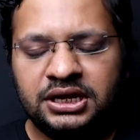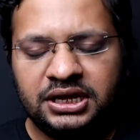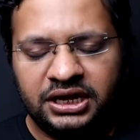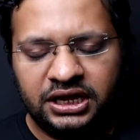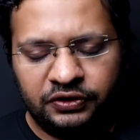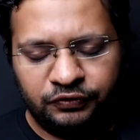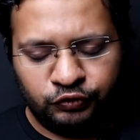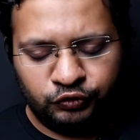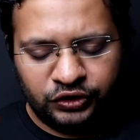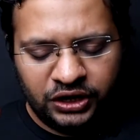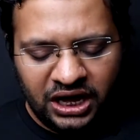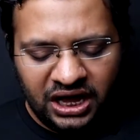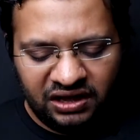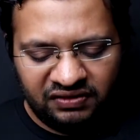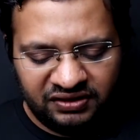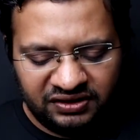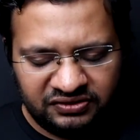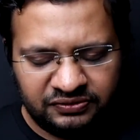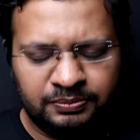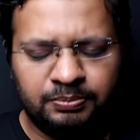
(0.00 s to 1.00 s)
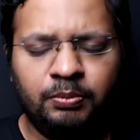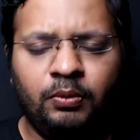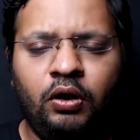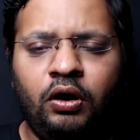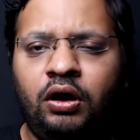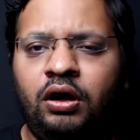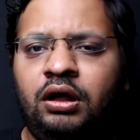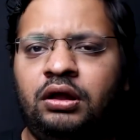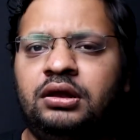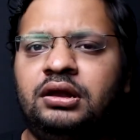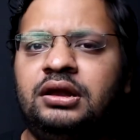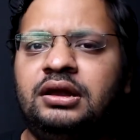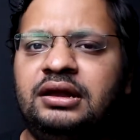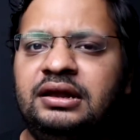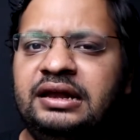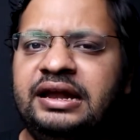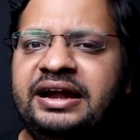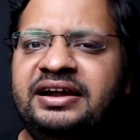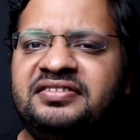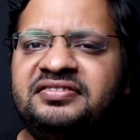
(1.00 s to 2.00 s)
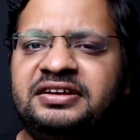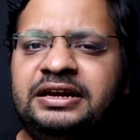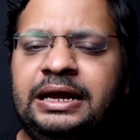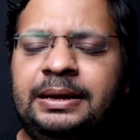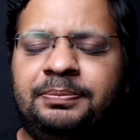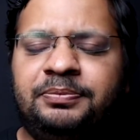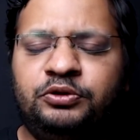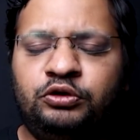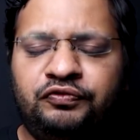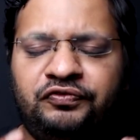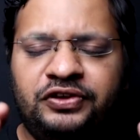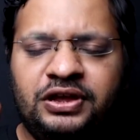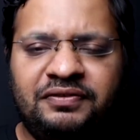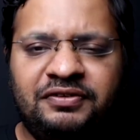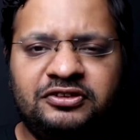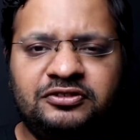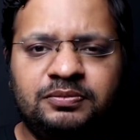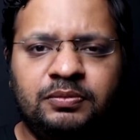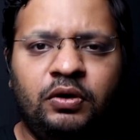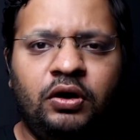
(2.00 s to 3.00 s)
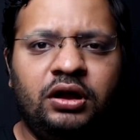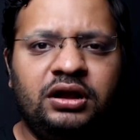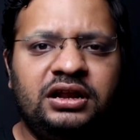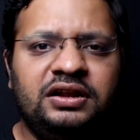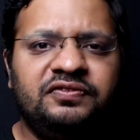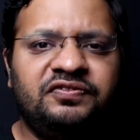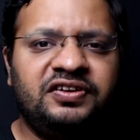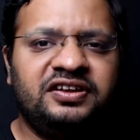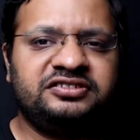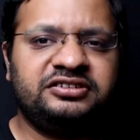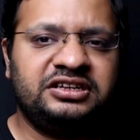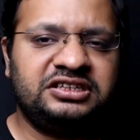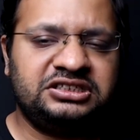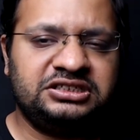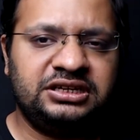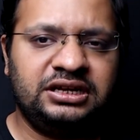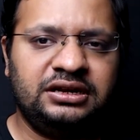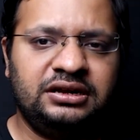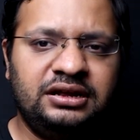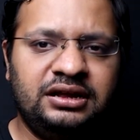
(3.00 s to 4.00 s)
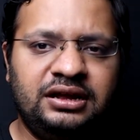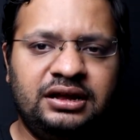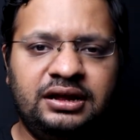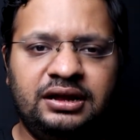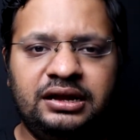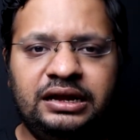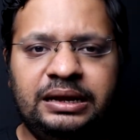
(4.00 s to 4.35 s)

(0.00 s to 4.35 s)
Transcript: if you have a small landscape, if you have a small infrastructure, a